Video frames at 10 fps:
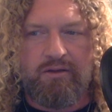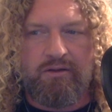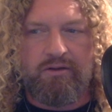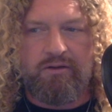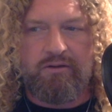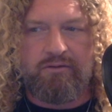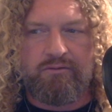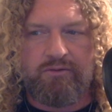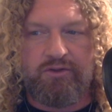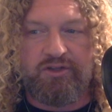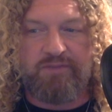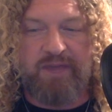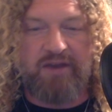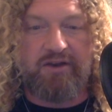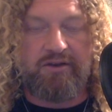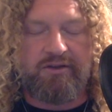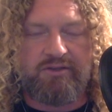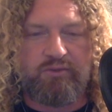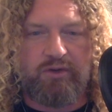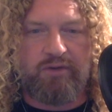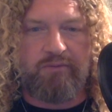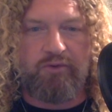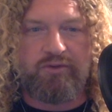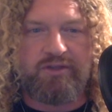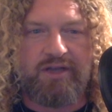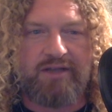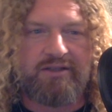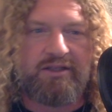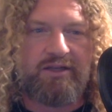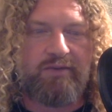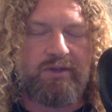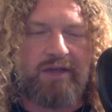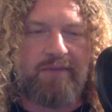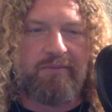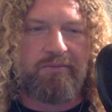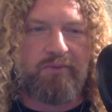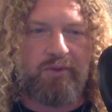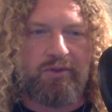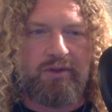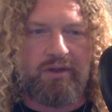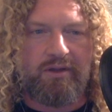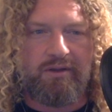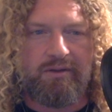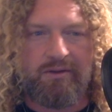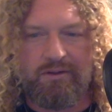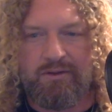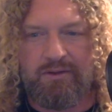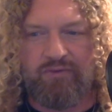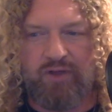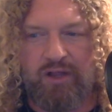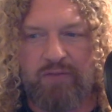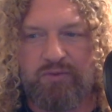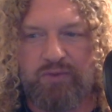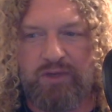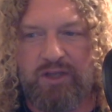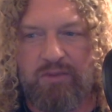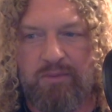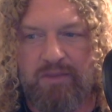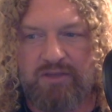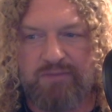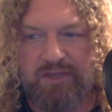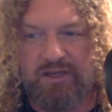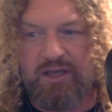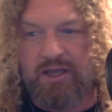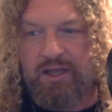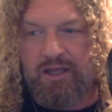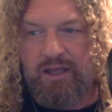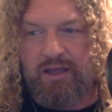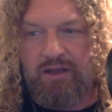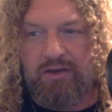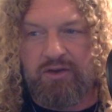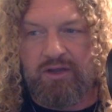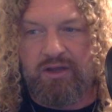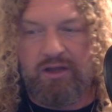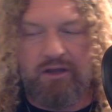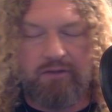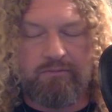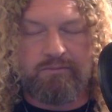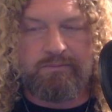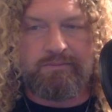Uh, you could expand it, this one on both sides, see what happened with uh, the fallout between him and Basmeen, and um,